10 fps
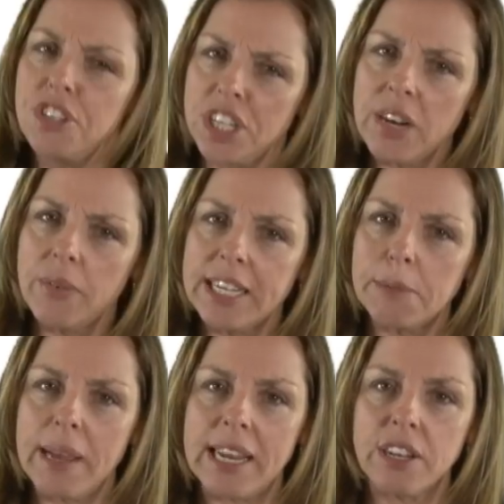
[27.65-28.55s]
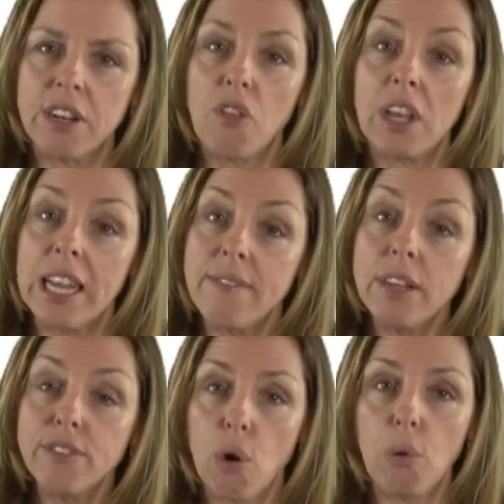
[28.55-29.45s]
generally dependent on the level
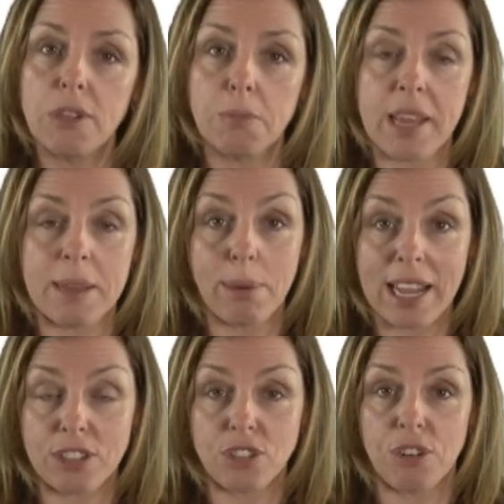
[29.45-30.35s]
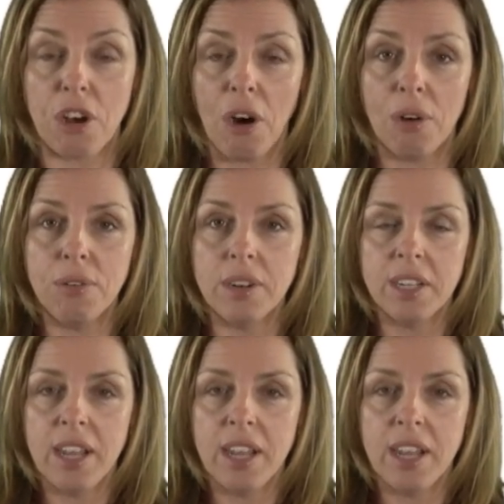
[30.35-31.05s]
of callers being placed on hold,